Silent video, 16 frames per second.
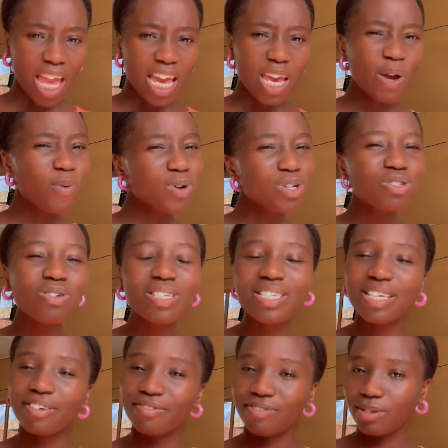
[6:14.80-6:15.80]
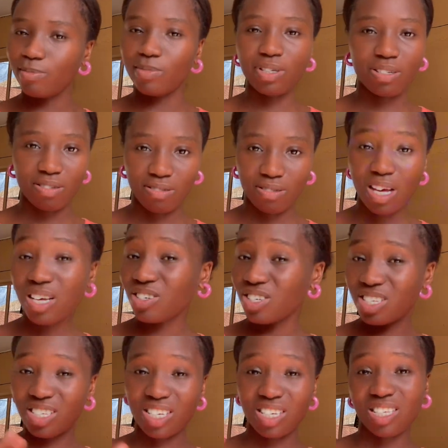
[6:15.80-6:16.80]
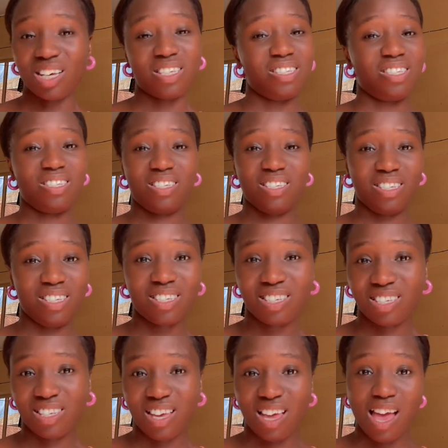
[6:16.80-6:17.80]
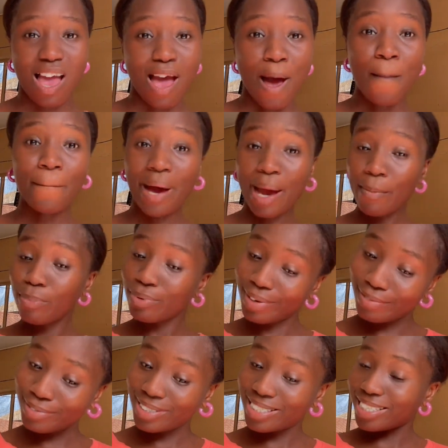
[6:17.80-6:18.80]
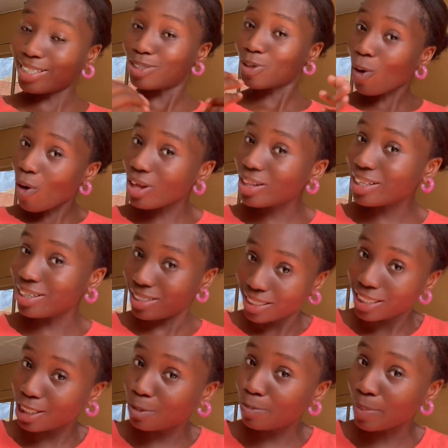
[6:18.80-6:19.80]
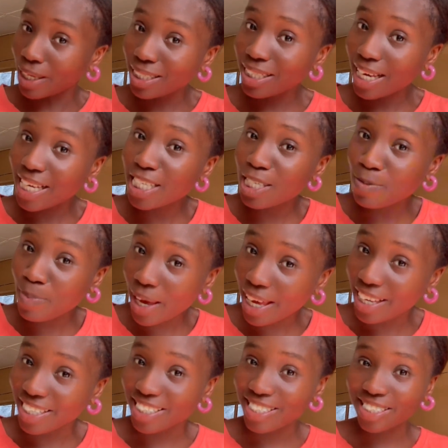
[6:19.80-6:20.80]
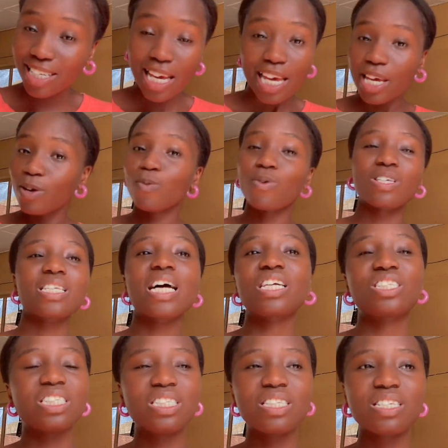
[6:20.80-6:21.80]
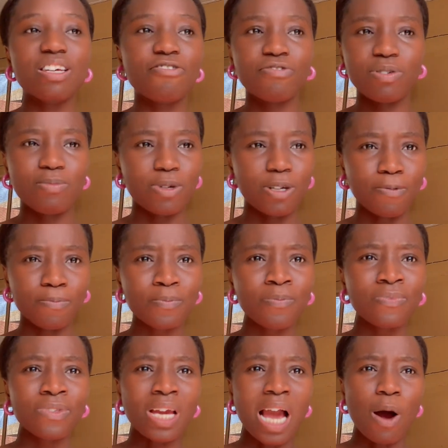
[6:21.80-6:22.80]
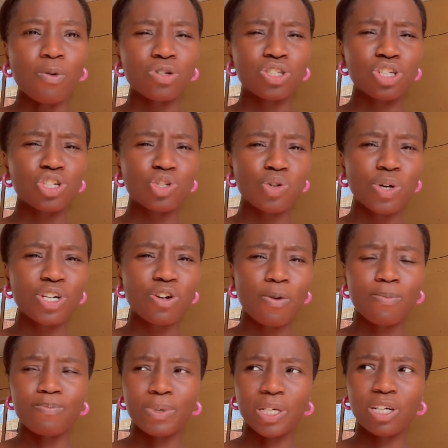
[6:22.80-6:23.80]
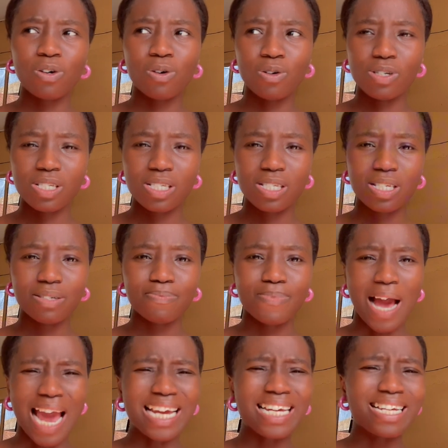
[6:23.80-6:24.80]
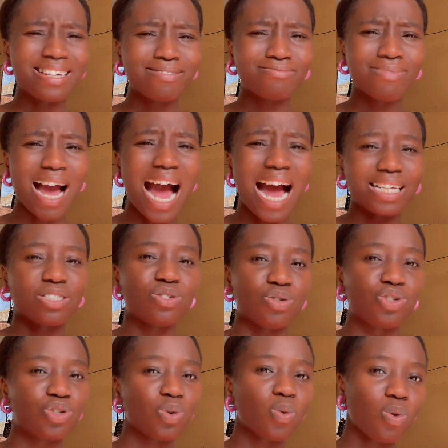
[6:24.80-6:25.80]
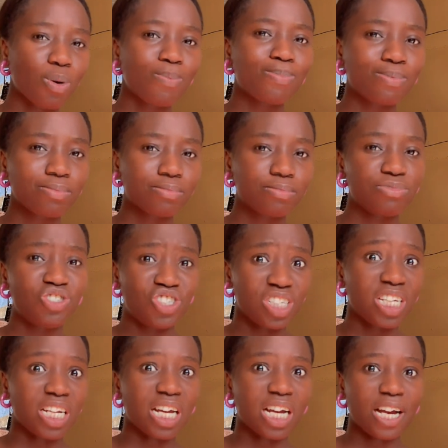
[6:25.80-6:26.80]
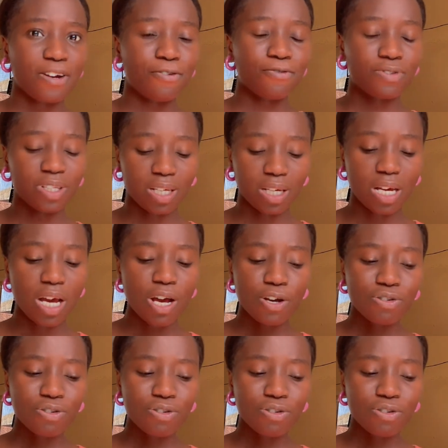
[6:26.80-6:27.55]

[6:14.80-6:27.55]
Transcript: It was not serving me. Let's just say it as it is. Bible even says call a spade a spade. It was not actually serving me. I was just showing up because I had to show up. Do you get that kind of thing?